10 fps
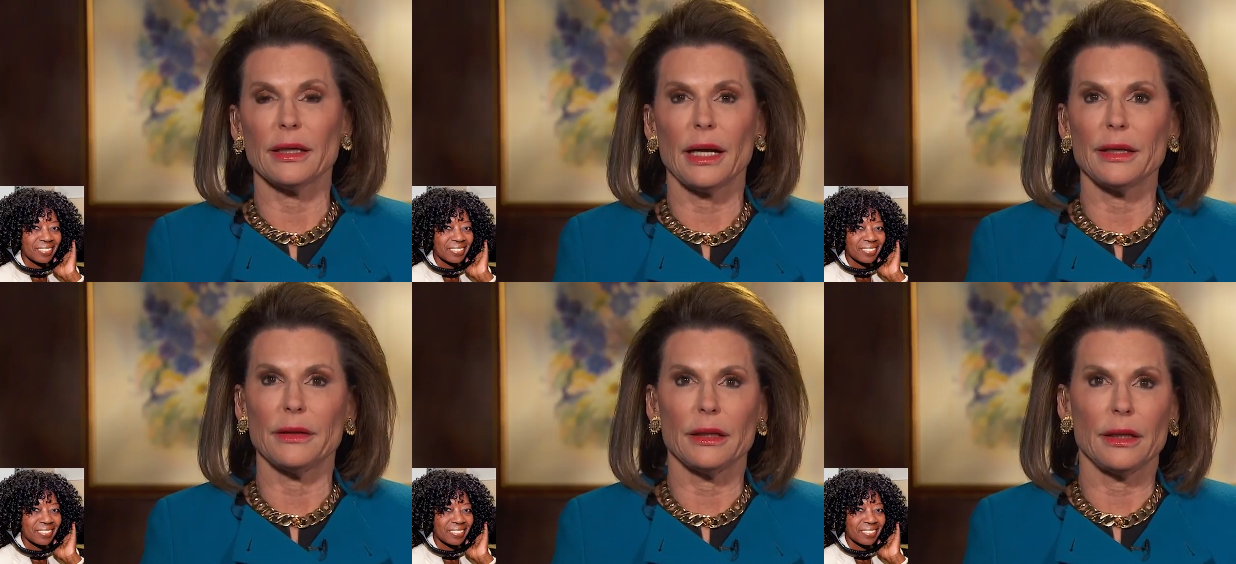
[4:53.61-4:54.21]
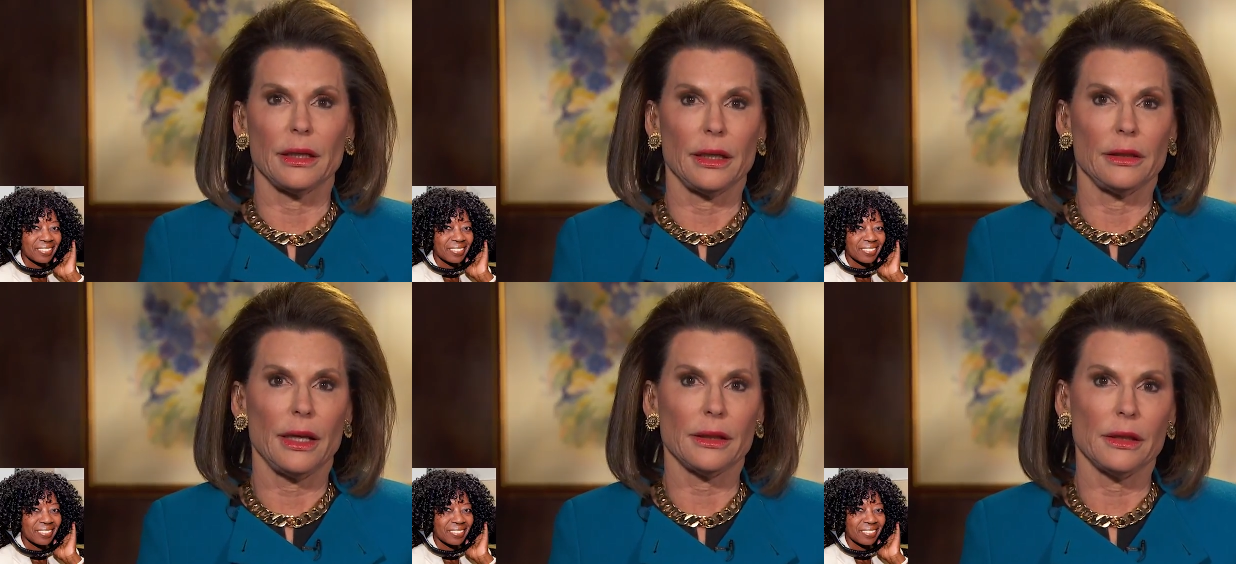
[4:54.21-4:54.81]
Speaker 1: And, I, and,
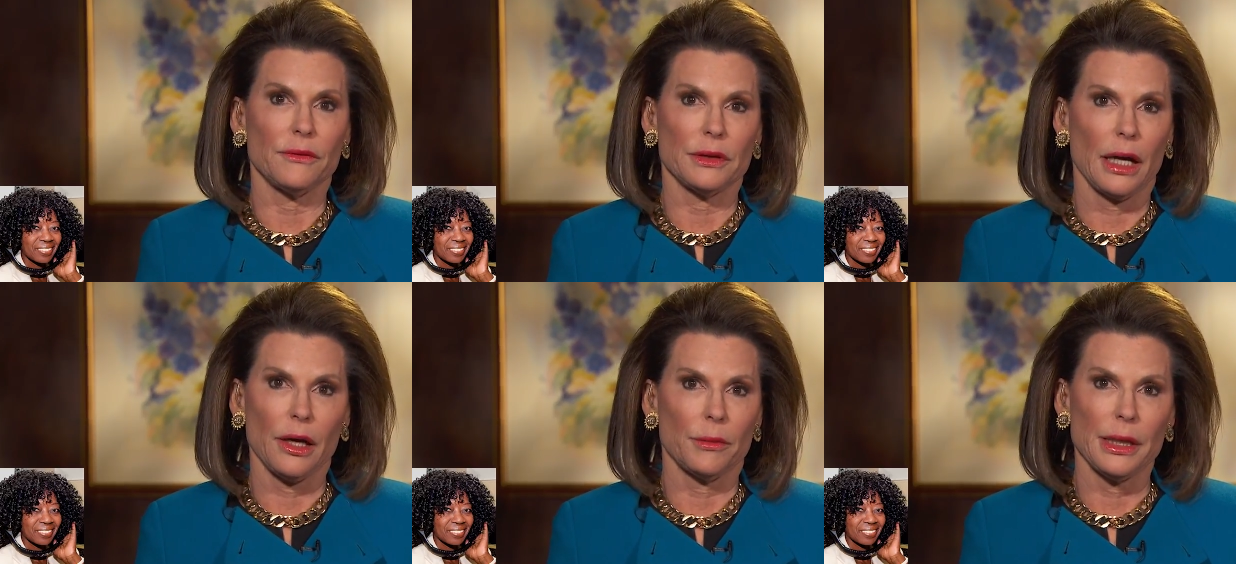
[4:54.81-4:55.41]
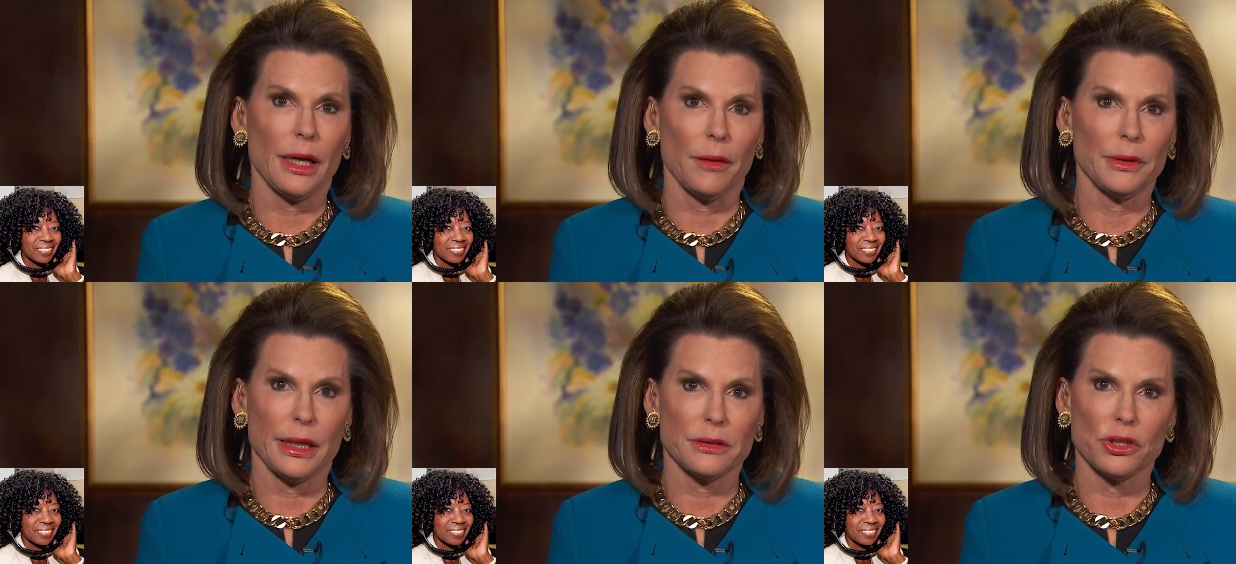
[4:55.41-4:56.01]
and they can even dial me
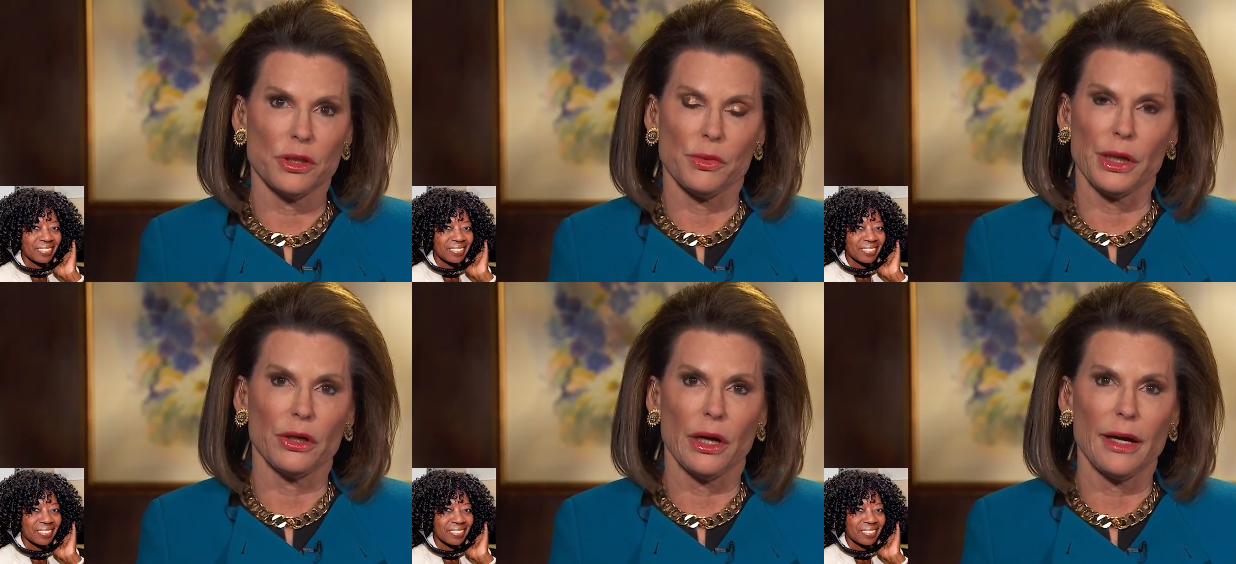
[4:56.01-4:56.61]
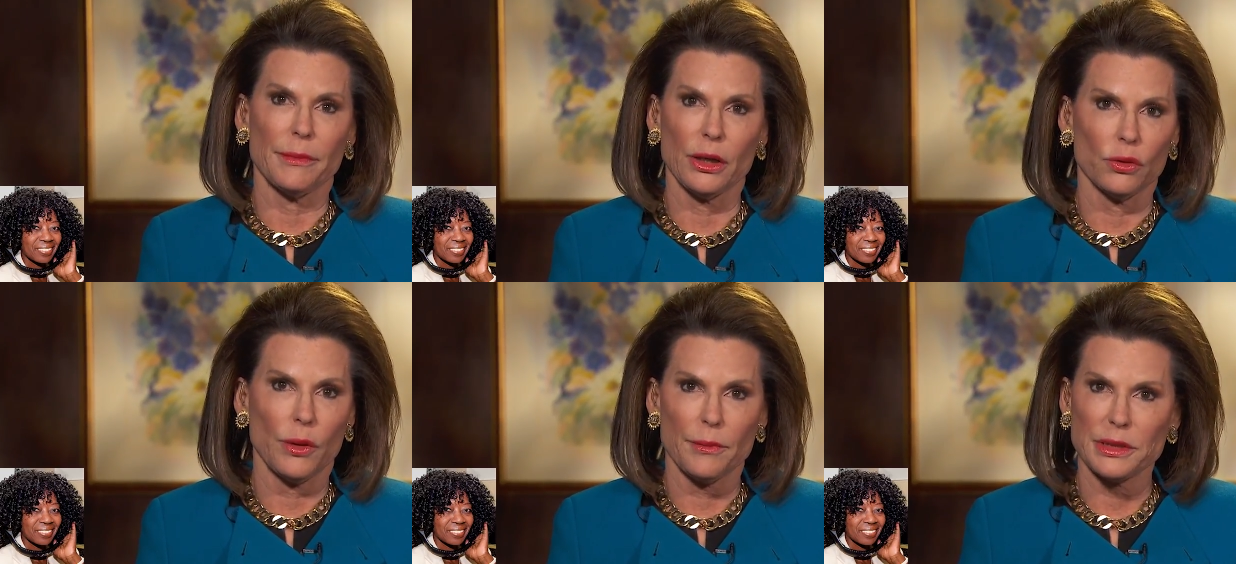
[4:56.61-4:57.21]
up, Nancy G. Brinker. I have my
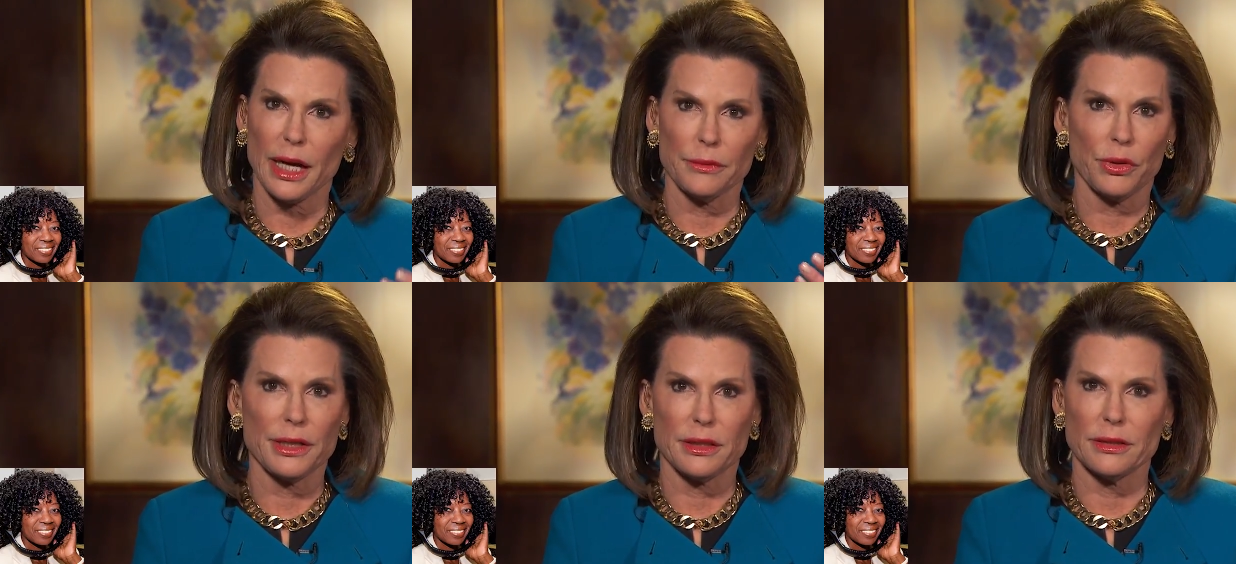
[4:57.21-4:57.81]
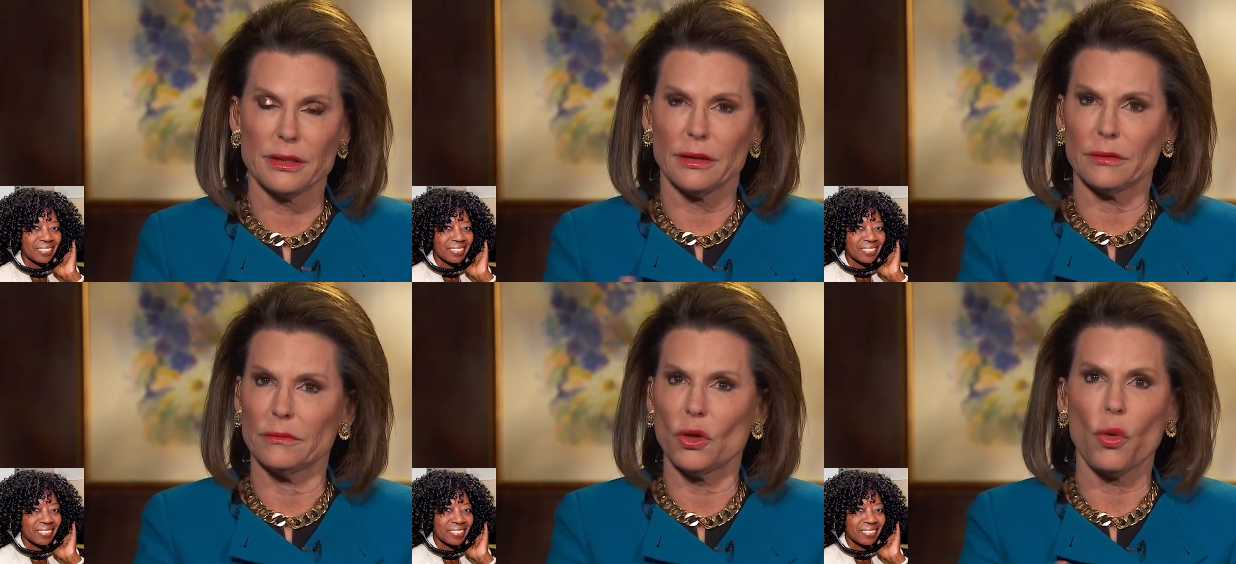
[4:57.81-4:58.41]
own website presence that
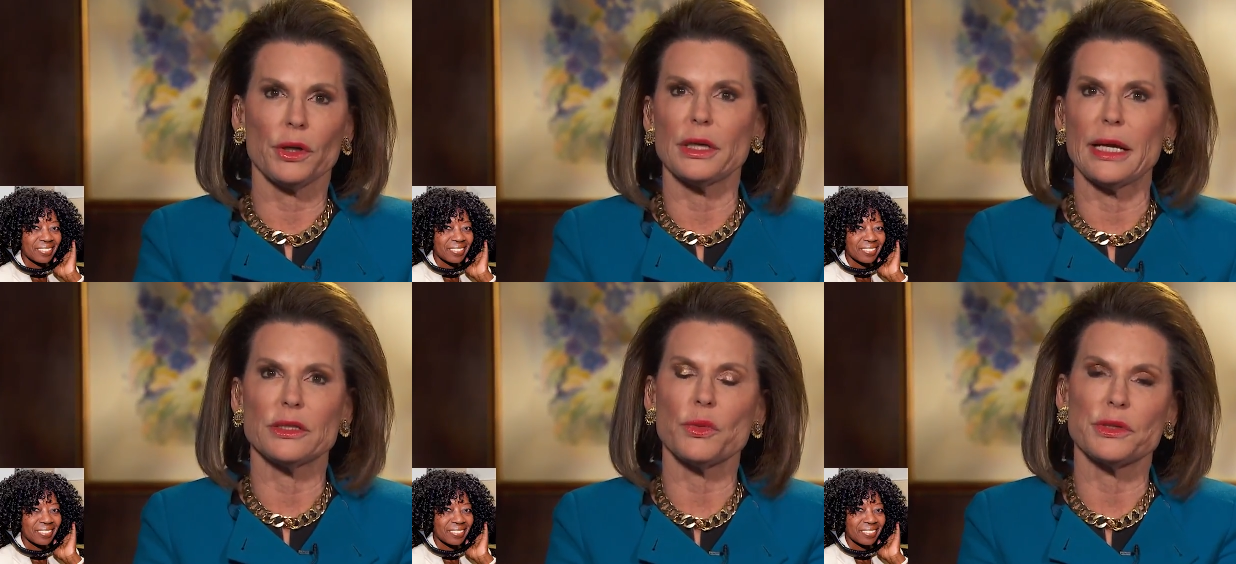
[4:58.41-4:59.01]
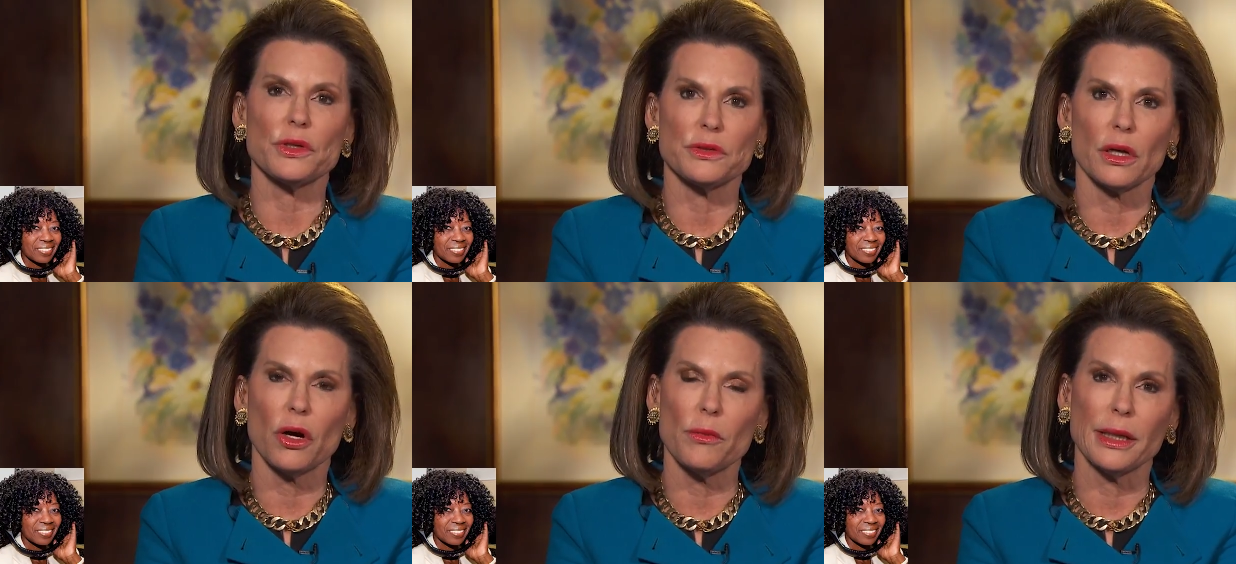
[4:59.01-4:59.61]
coordinates with
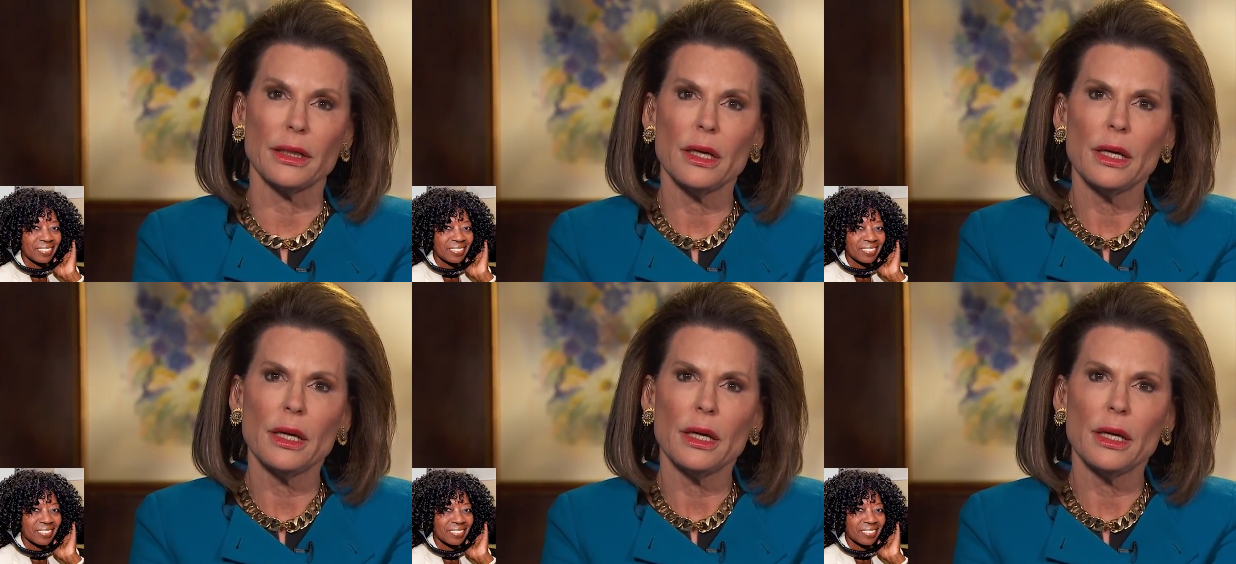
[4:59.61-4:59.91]
Susan Komen.